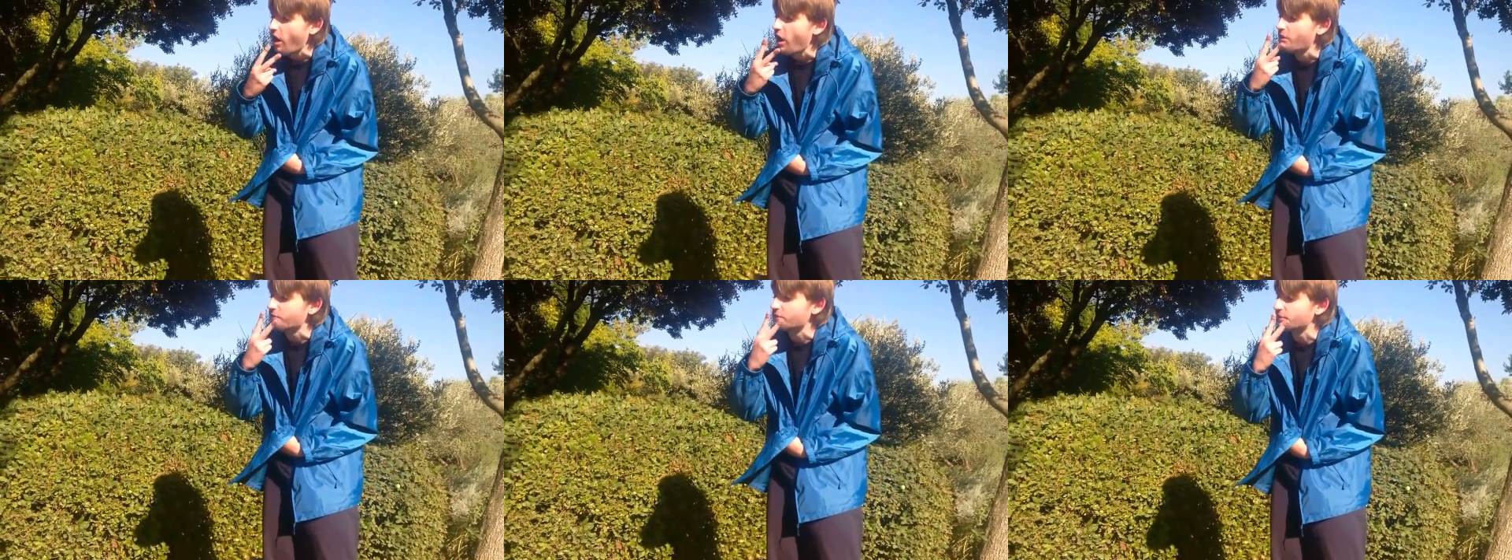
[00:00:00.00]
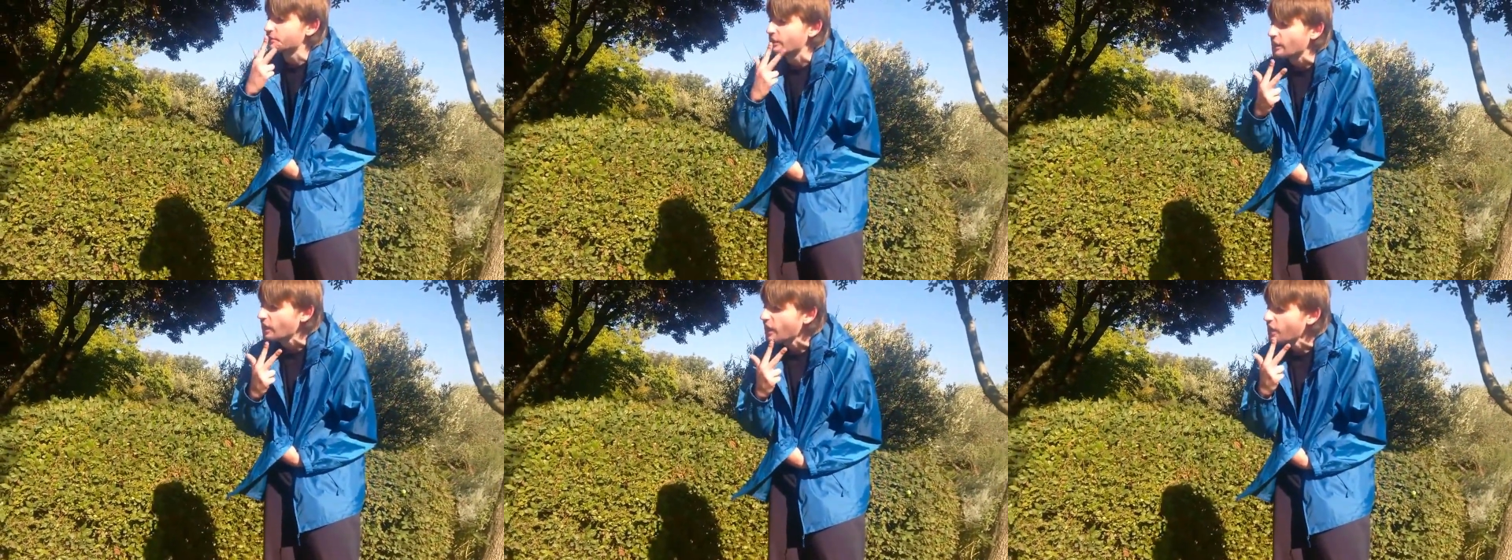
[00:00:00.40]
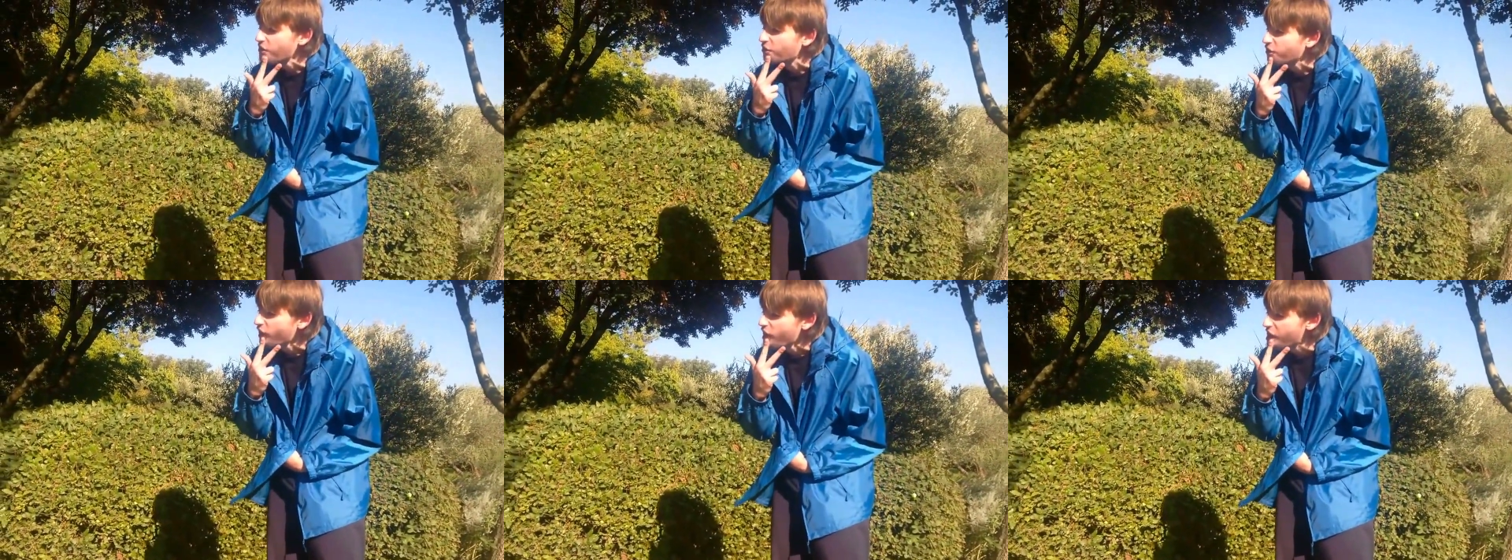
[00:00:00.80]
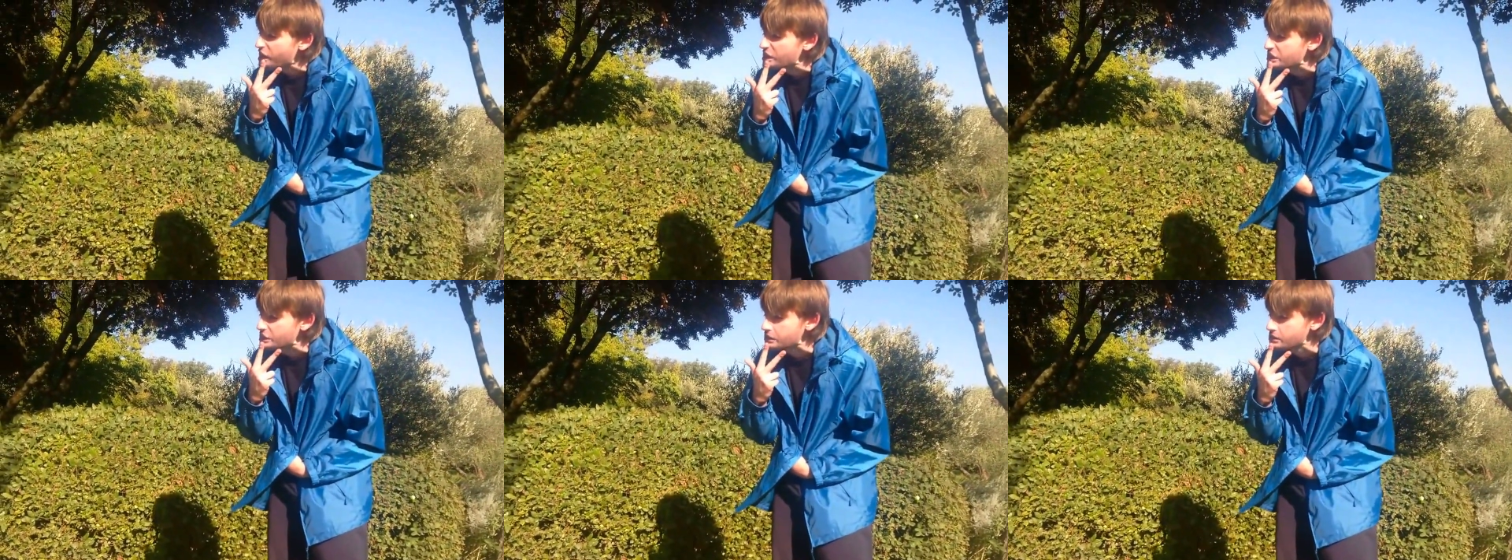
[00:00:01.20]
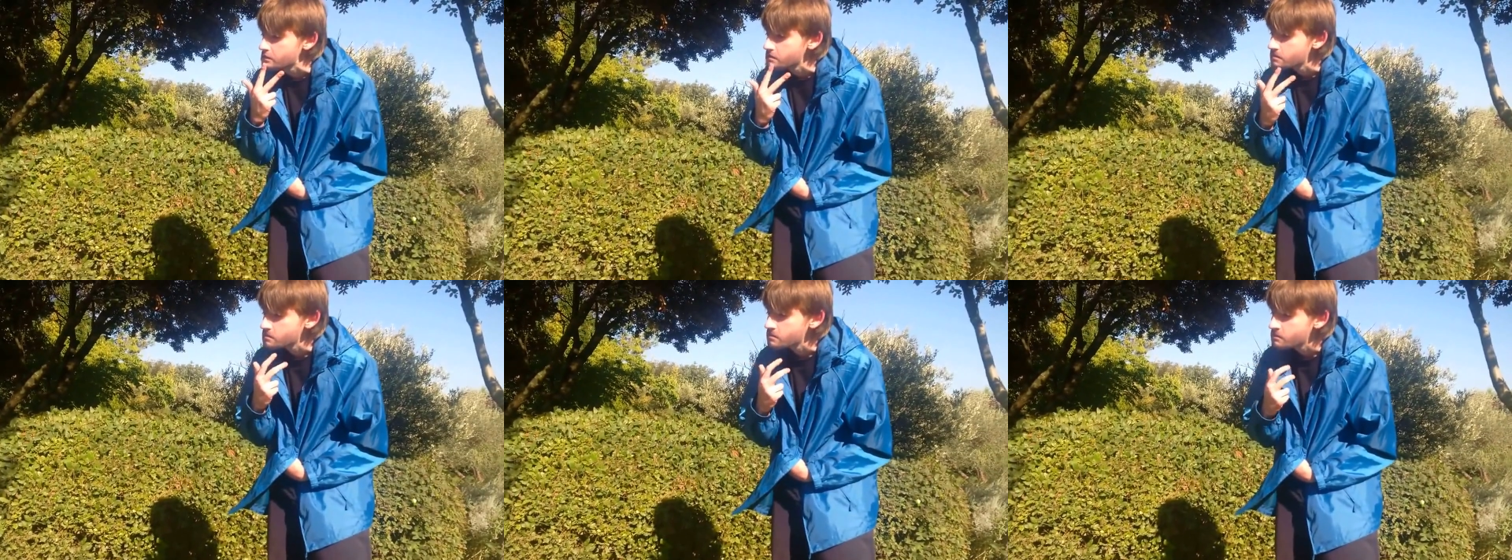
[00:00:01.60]
of three things.
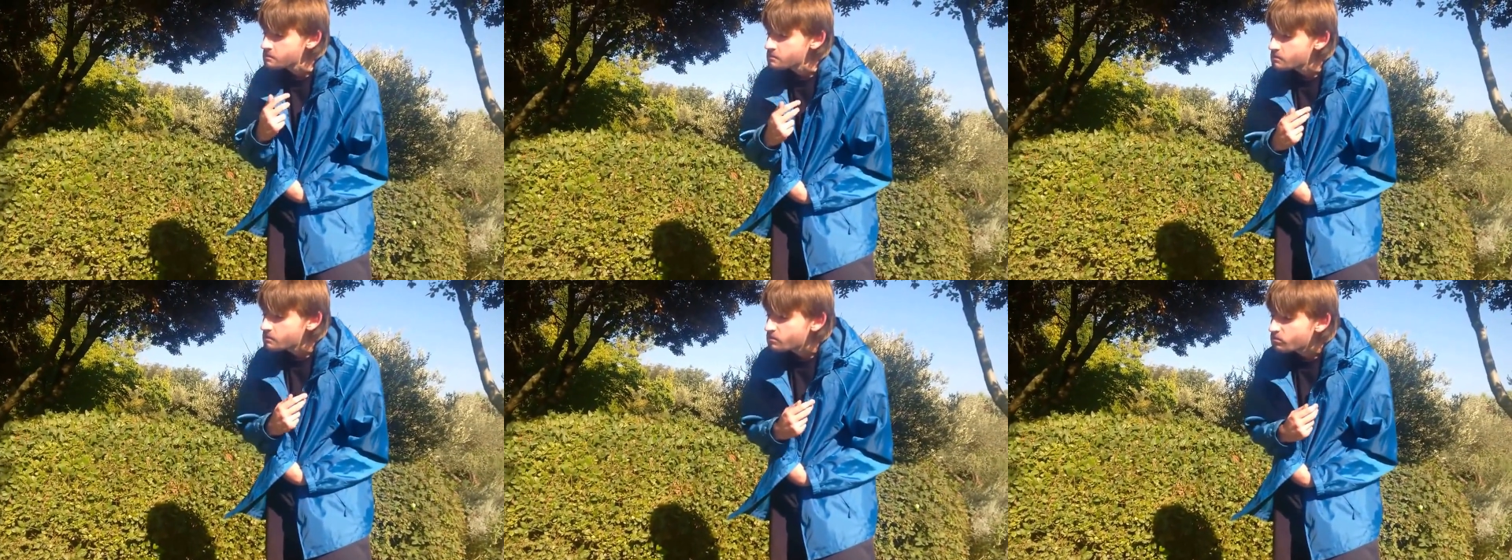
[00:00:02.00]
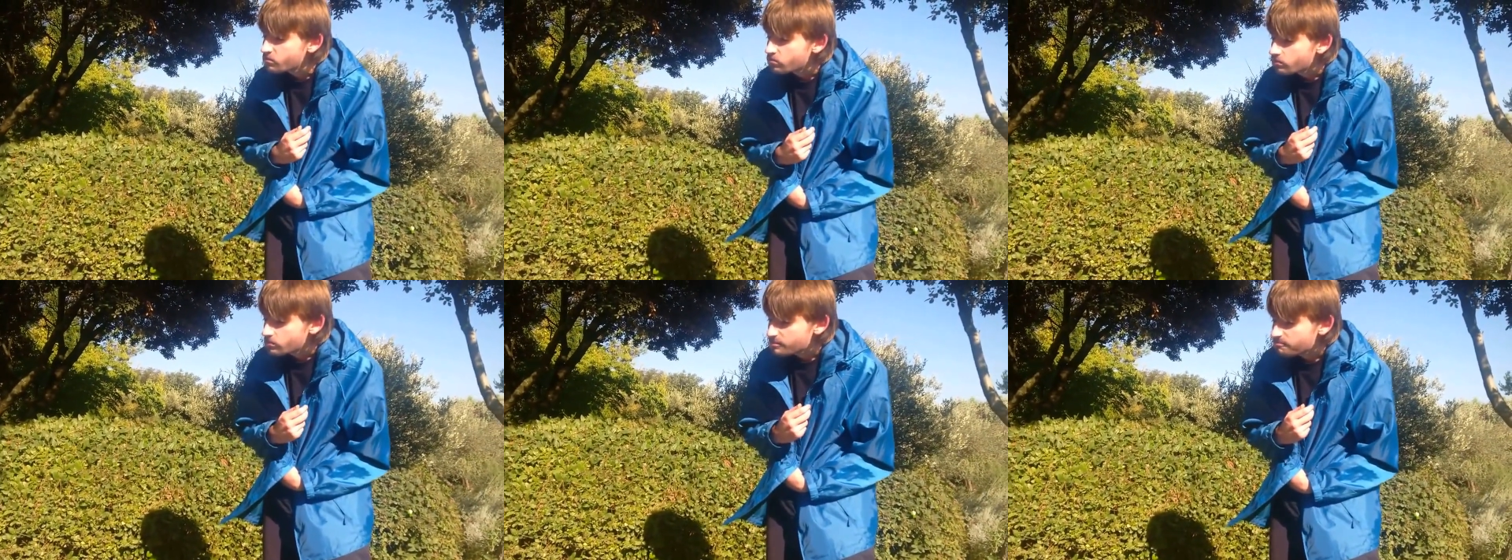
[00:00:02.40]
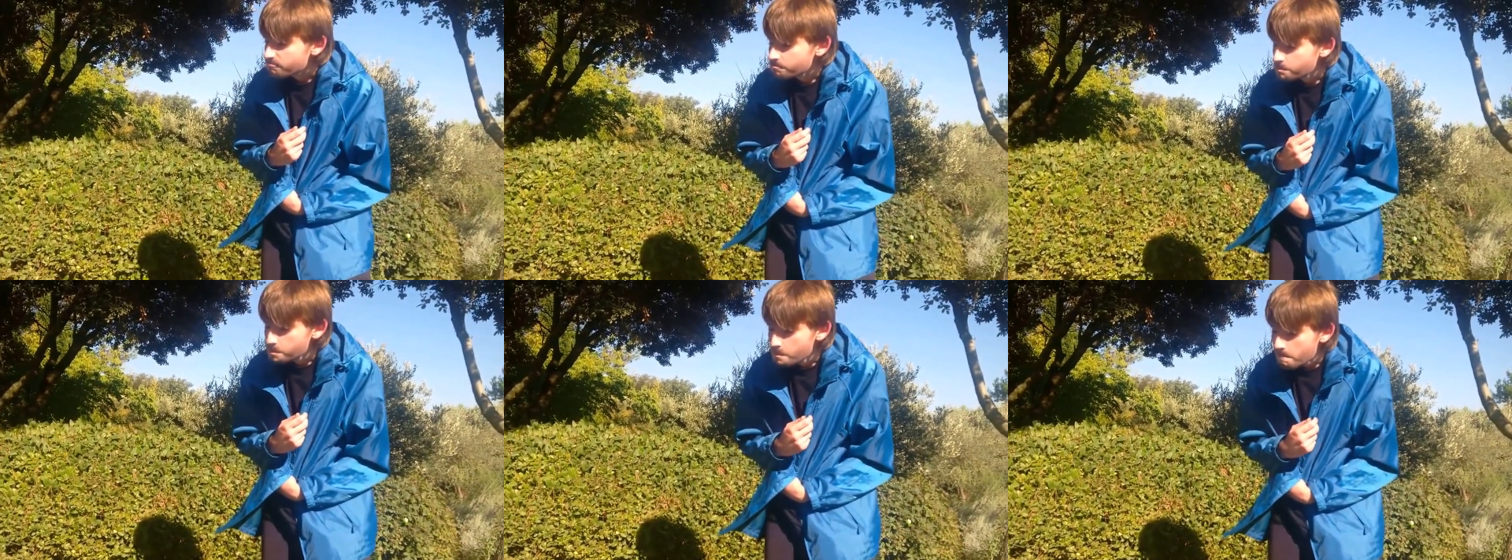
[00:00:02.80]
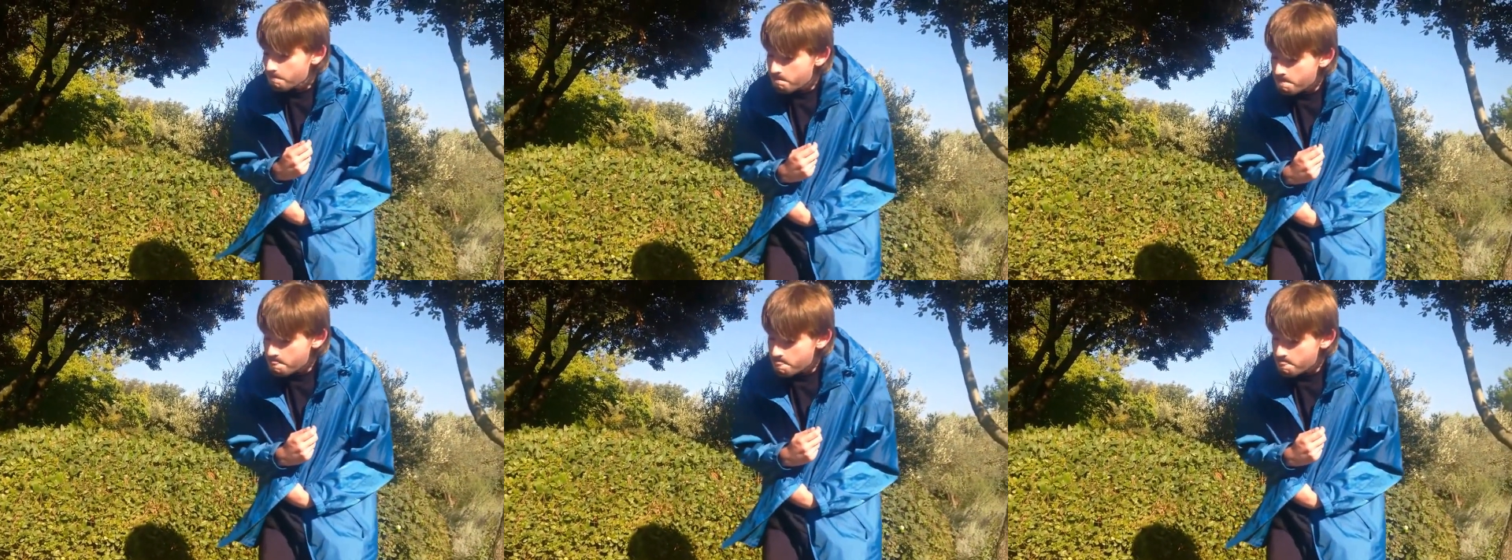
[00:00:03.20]
What three things does drink